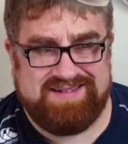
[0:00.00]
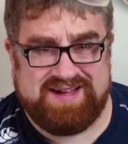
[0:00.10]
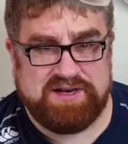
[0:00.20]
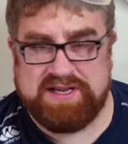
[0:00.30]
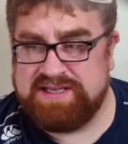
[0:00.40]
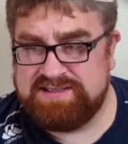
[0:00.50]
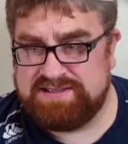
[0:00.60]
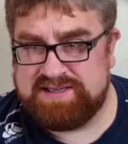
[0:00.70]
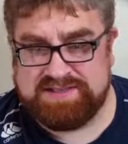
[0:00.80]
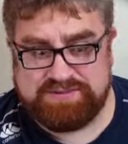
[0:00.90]
and
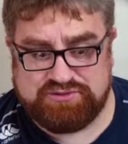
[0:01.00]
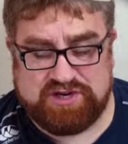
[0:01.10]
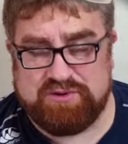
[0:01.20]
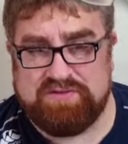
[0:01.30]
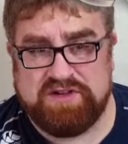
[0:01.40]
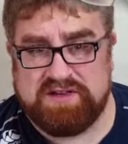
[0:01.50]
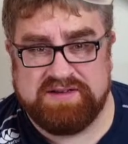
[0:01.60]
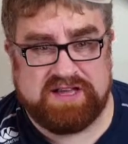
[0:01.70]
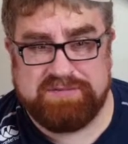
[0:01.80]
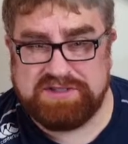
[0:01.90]
a deep strike wherever you
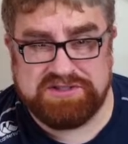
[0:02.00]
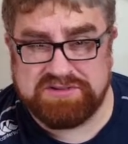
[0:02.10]
like. I mean, it's